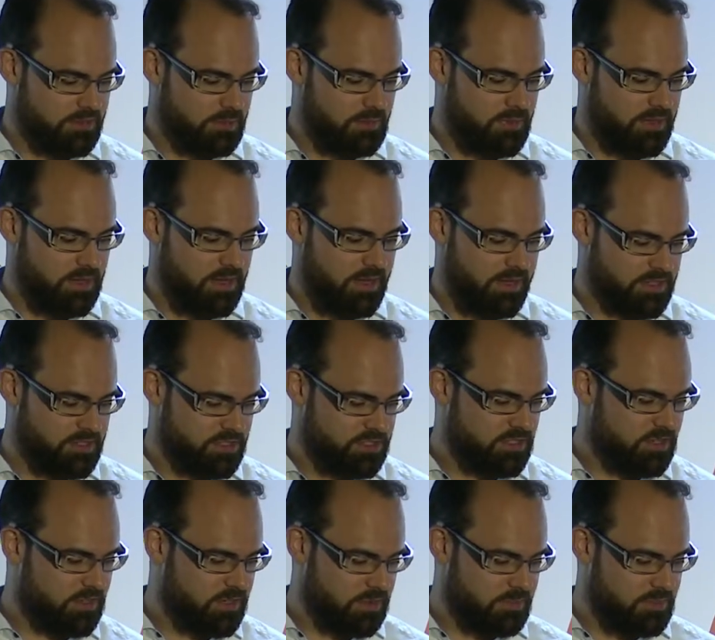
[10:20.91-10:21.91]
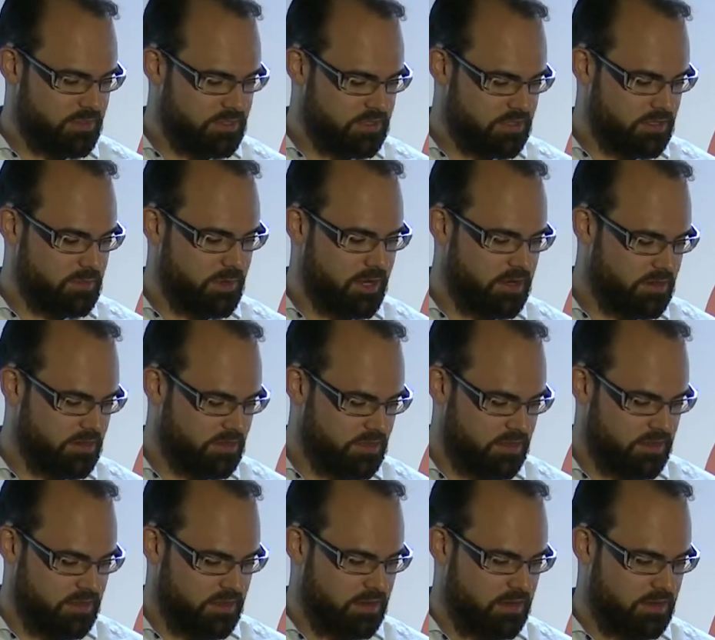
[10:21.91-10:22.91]
bit like a startup incubator
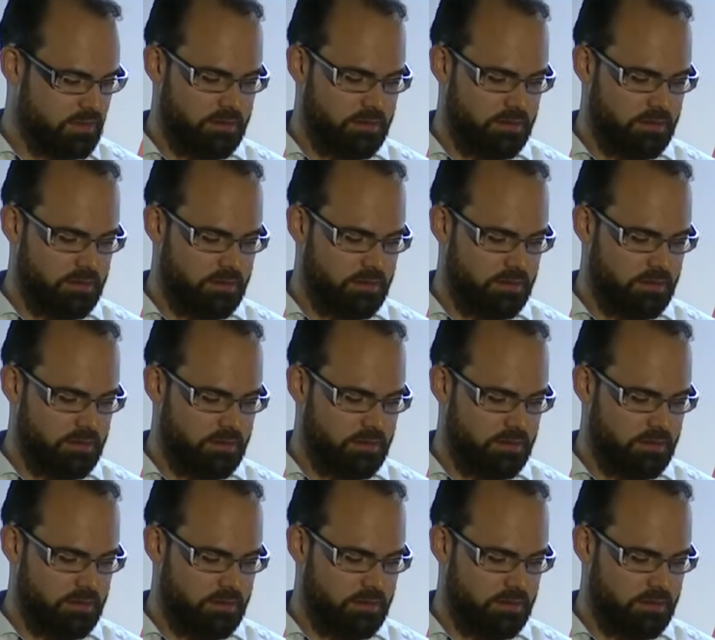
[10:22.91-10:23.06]
thing